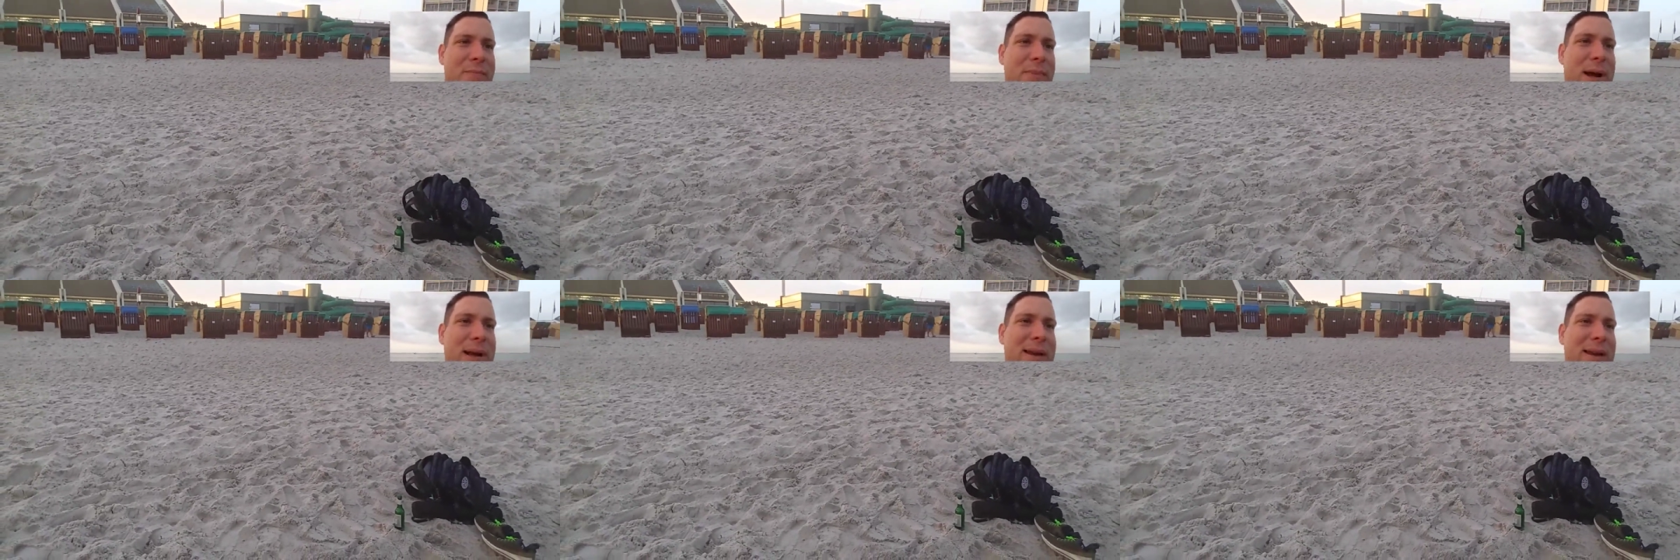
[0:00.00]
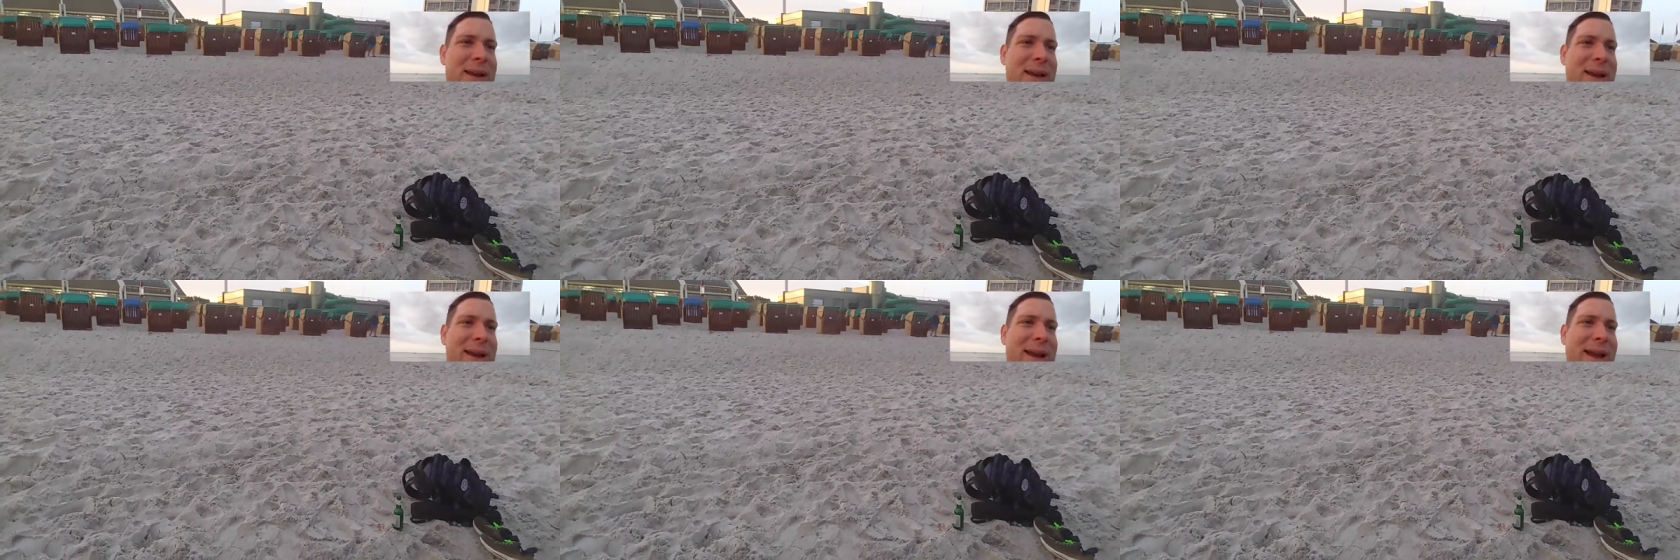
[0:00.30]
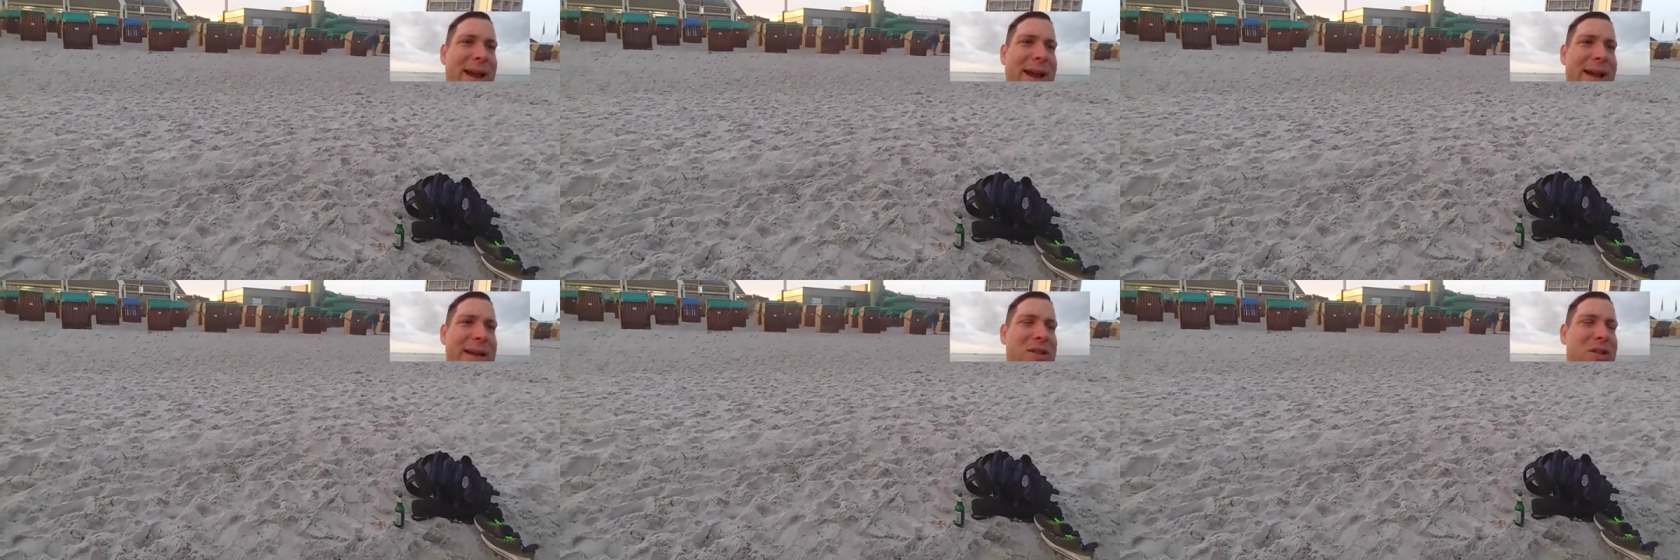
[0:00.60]
but
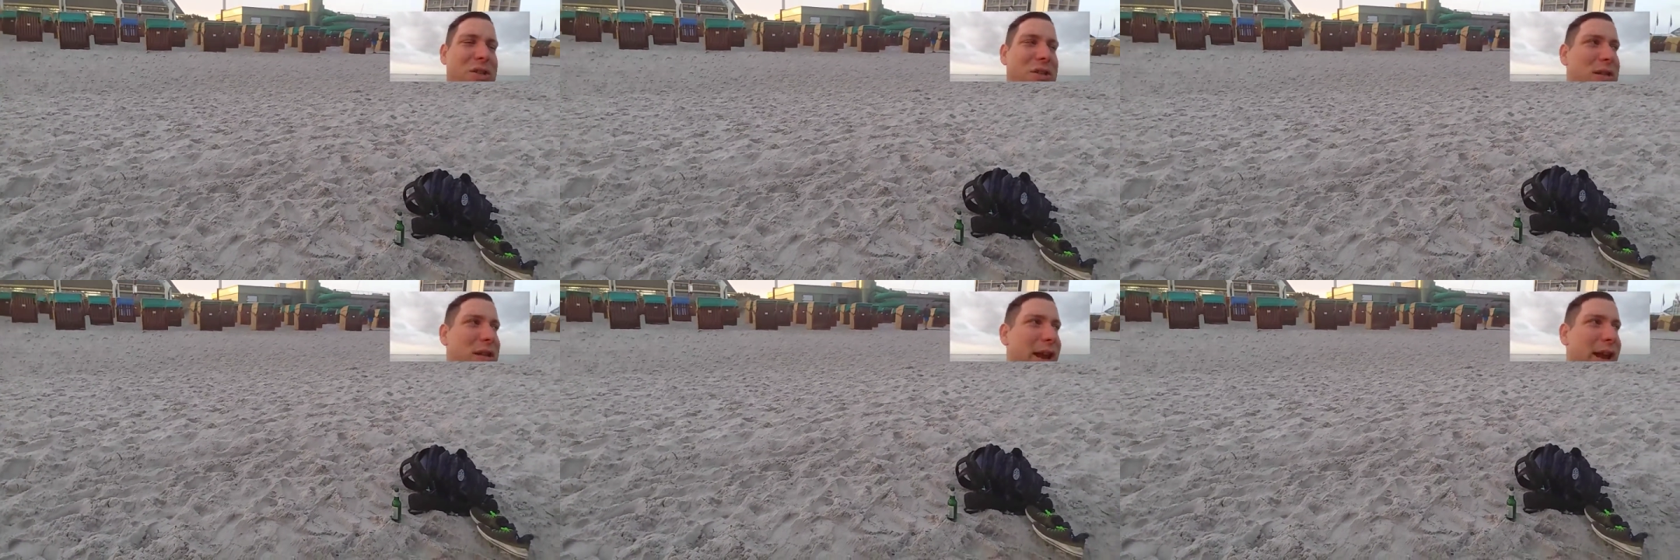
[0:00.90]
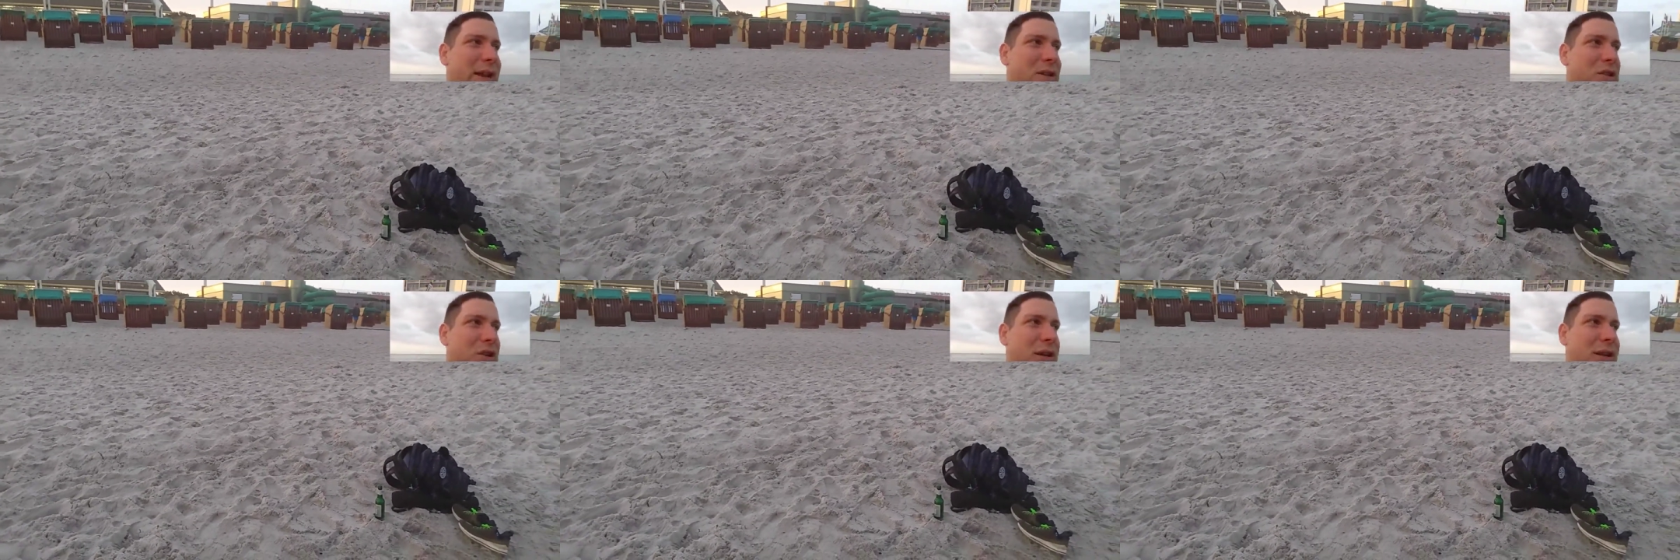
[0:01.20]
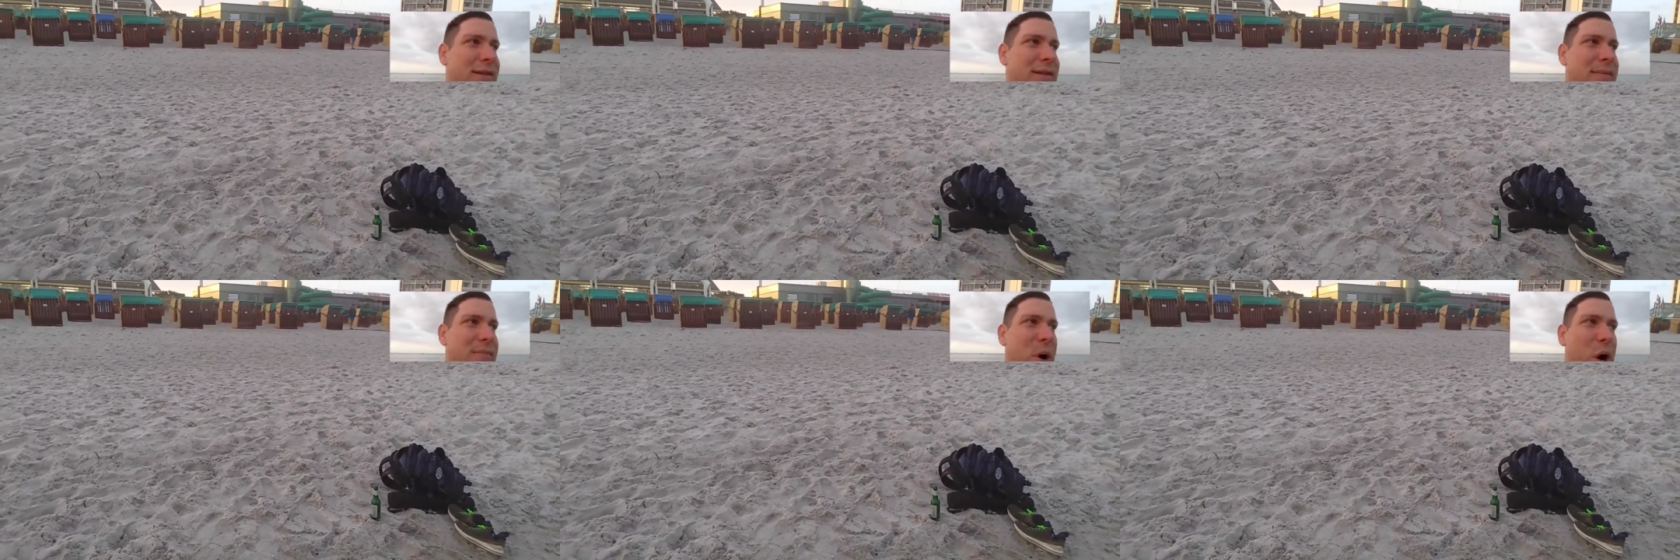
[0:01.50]

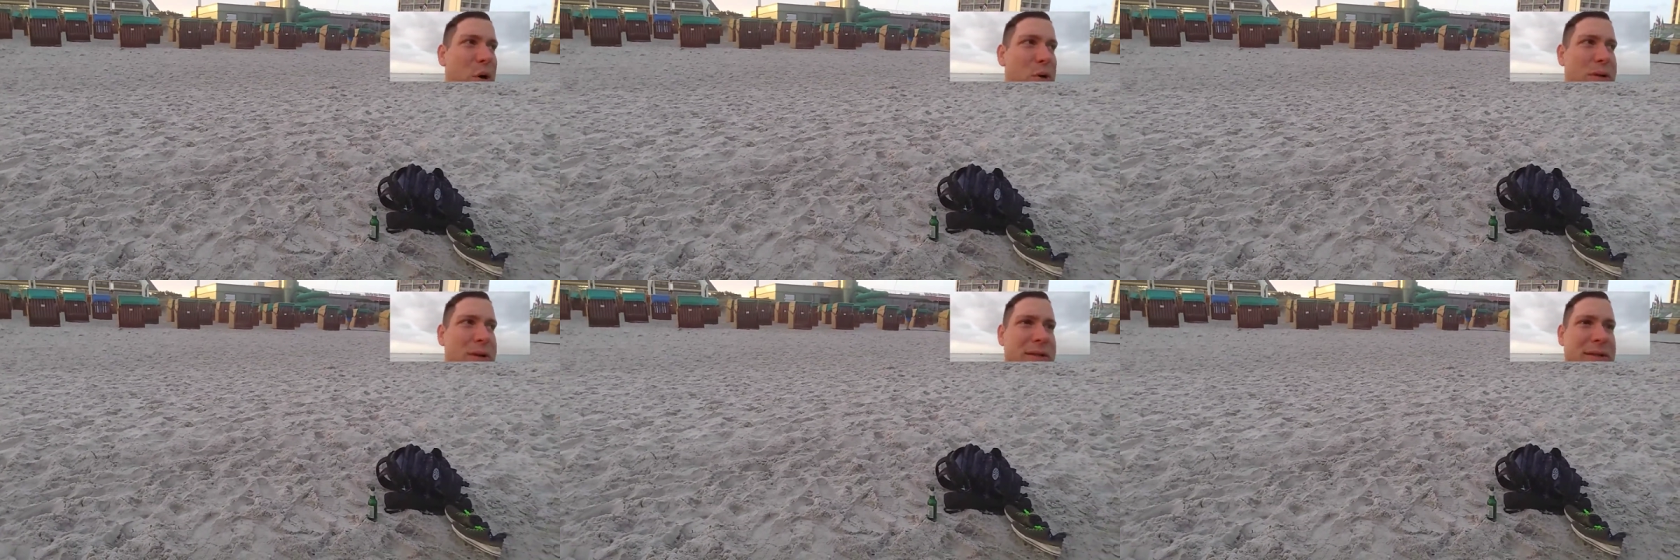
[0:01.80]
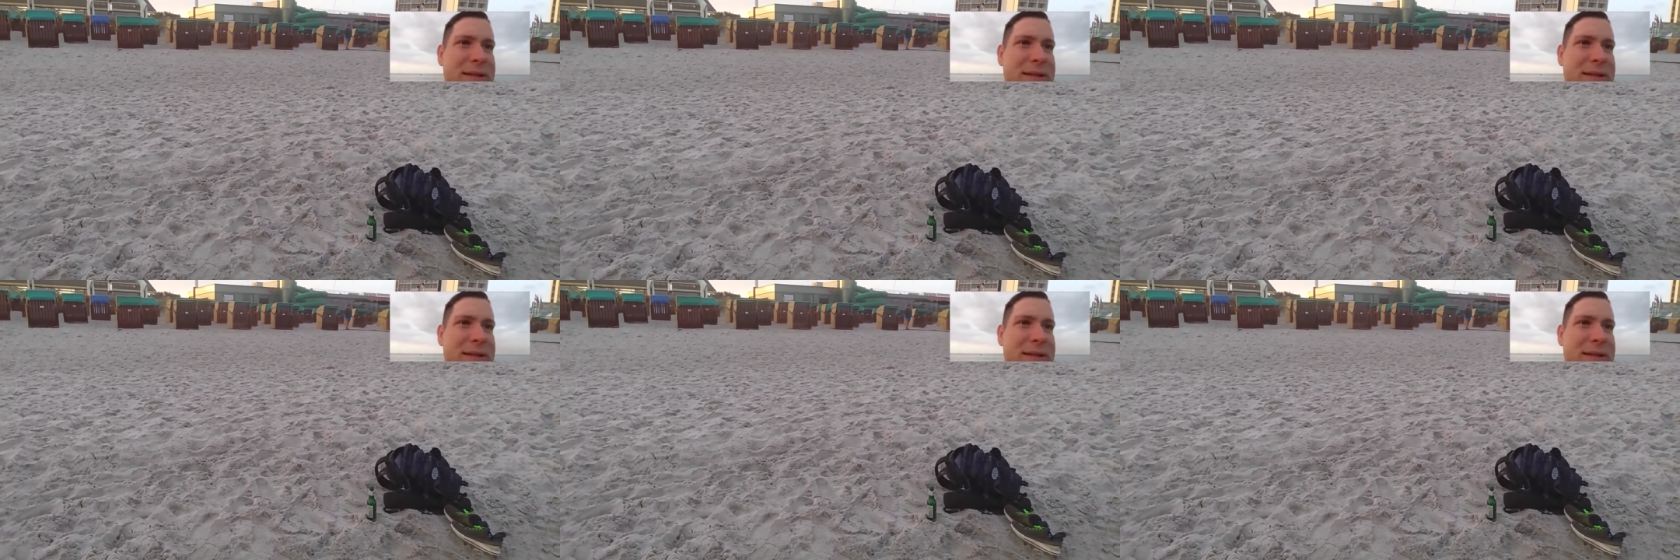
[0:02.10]
actually the most